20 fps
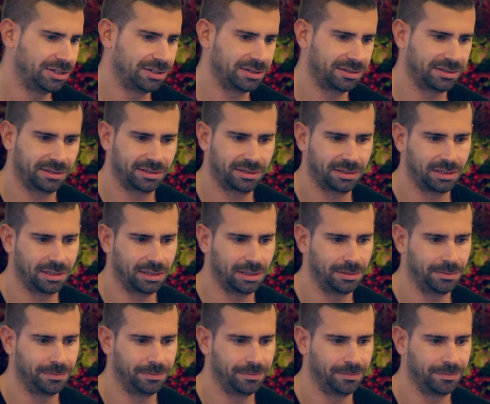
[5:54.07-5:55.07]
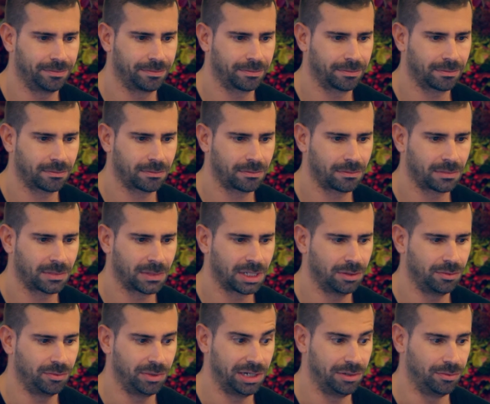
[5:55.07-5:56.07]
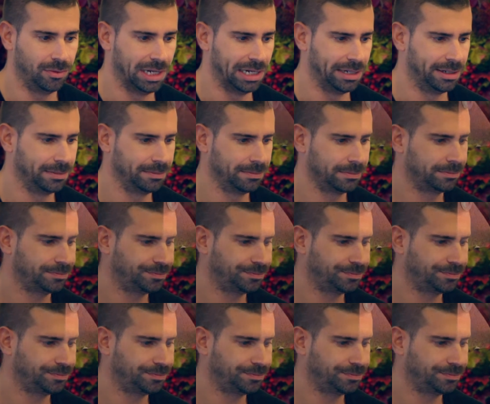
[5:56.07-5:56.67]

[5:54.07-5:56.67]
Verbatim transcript: just um, read one.